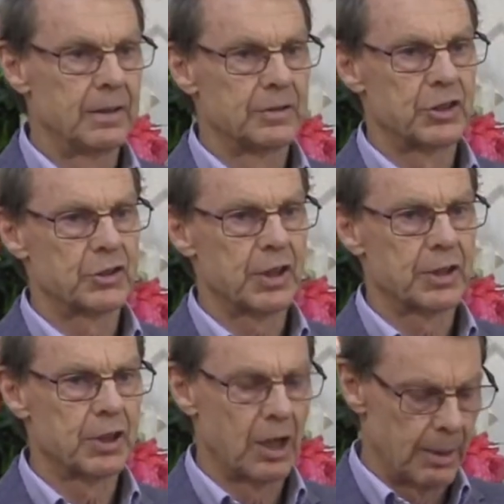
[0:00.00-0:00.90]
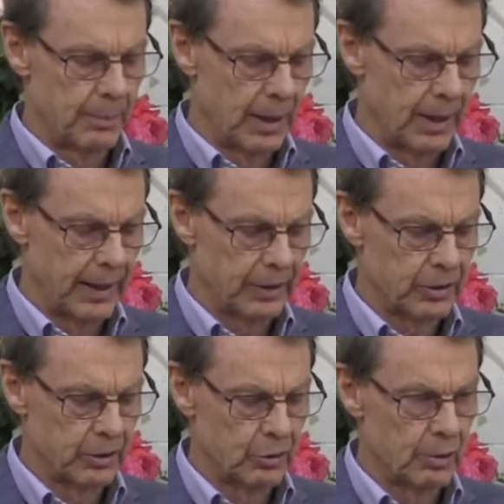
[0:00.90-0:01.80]
Since that time, our
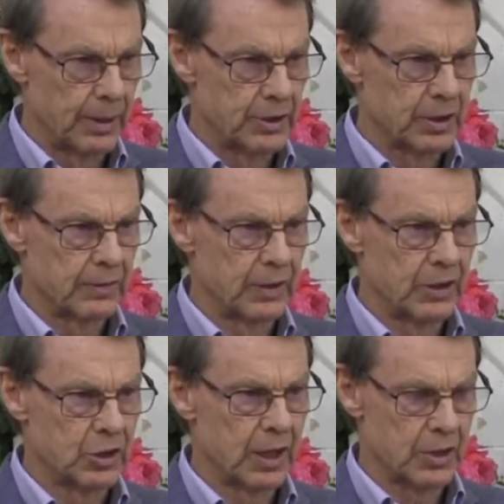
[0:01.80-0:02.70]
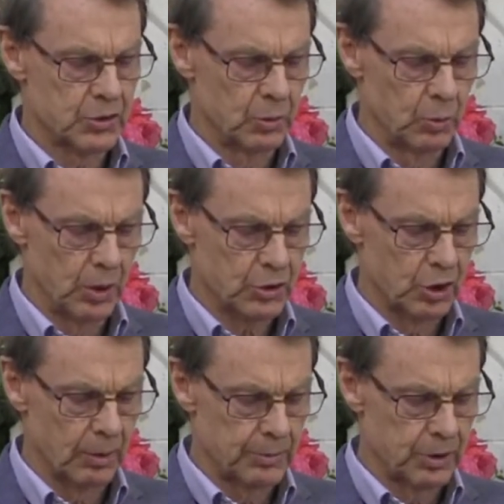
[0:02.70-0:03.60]
Anglican group has given educational
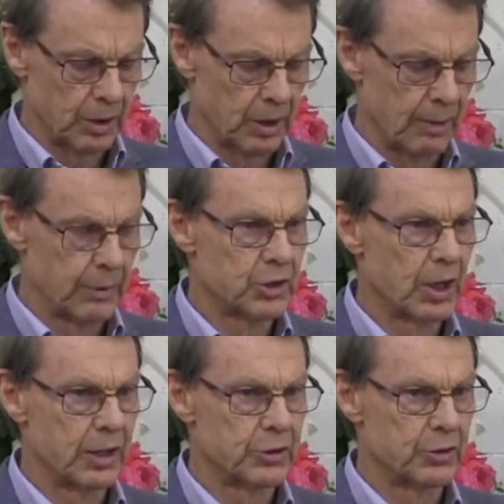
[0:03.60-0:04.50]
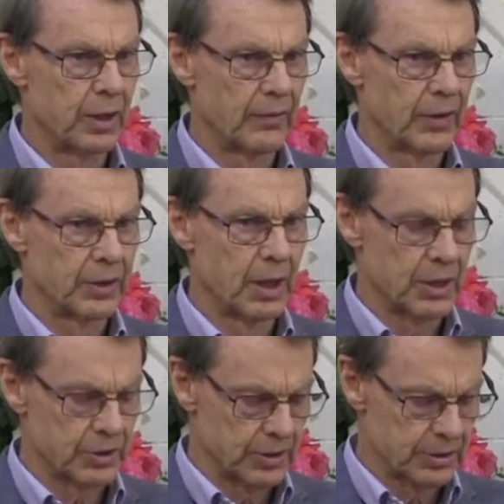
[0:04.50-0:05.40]
workshops on climate change throughout the
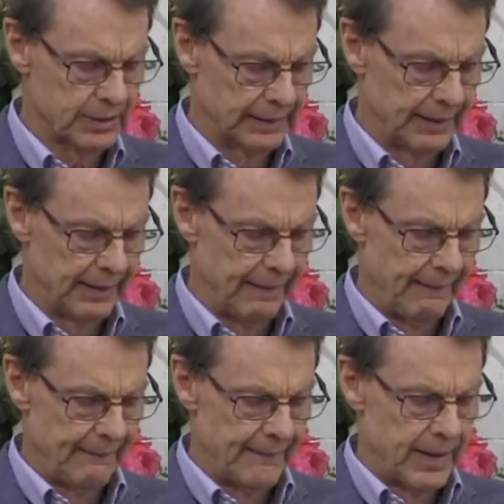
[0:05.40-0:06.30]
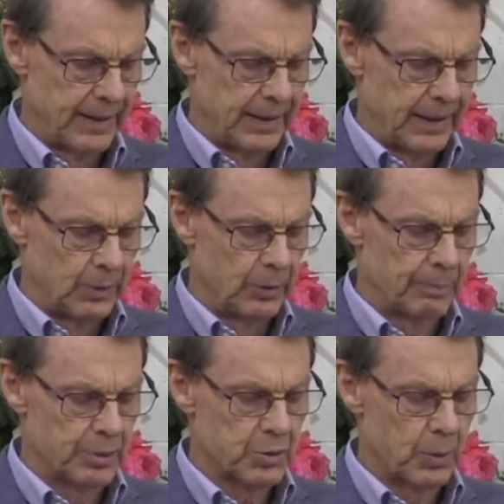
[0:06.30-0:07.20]
diocese. We
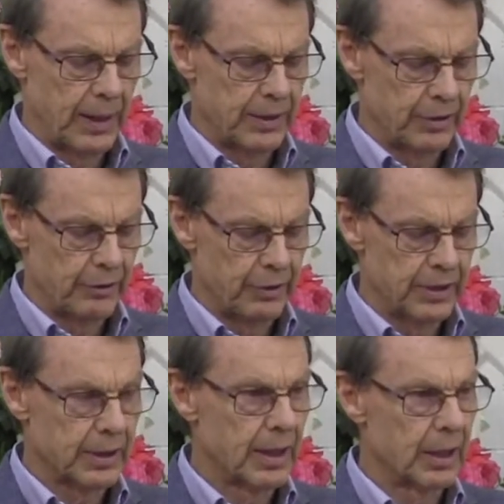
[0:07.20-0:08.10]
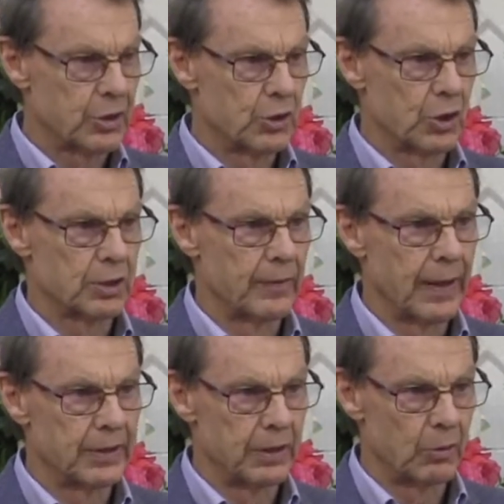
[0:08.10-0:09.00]
have persuaded the Three Tikanga Church of
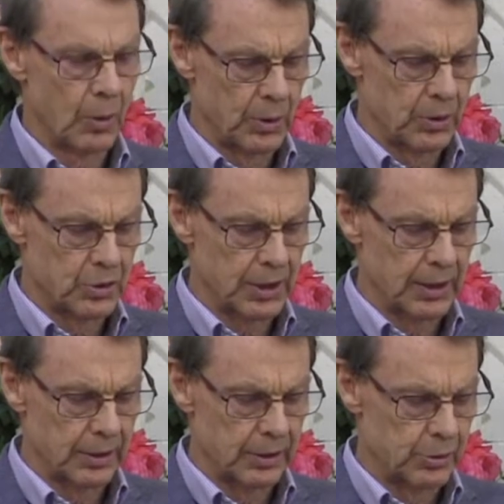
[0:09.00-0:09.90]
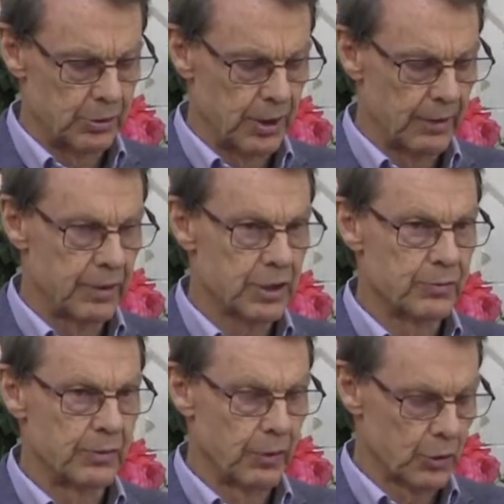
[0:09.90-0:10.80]
Aotearoa, New Zealand, to
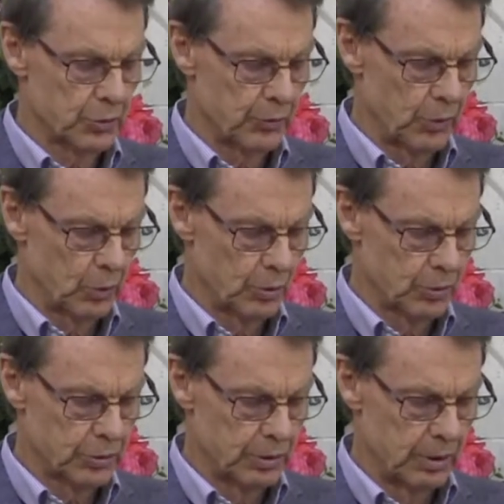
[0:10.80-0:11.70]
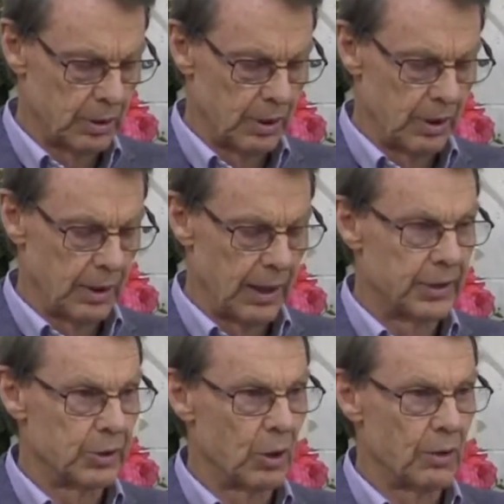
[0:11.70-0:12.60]
divest from fossil fuels
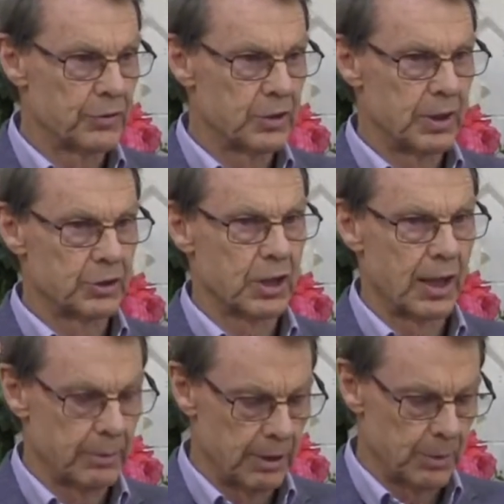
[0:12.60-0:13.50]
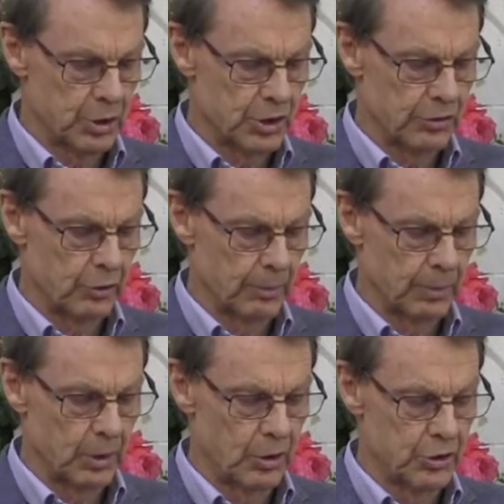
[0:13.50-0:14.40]
and to offset its carbon emissions from
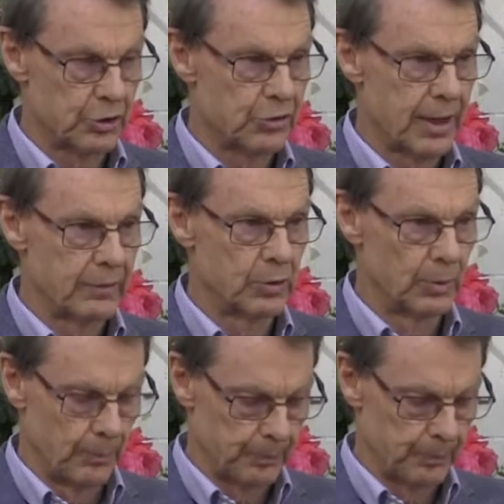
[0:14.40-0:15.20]
clergy travel.